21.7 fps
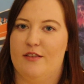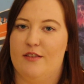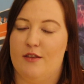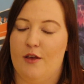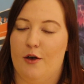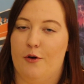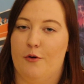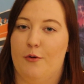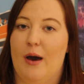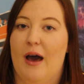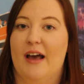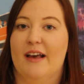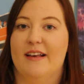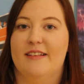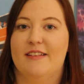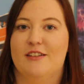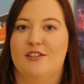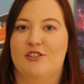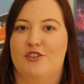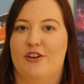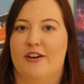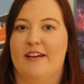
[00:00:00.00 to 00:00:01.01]
So
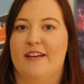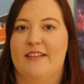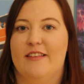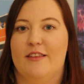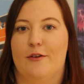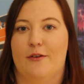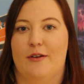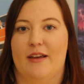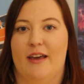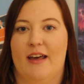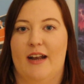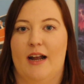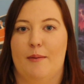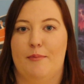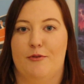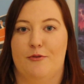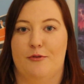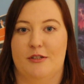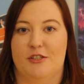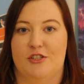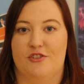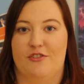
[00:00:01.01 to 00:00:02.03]
iced drinks, you can get up
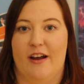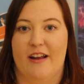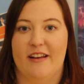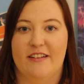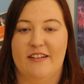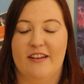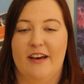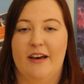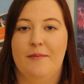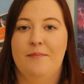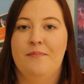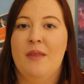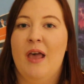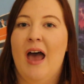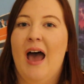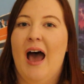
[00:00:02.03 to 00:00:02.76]
to a Trenta.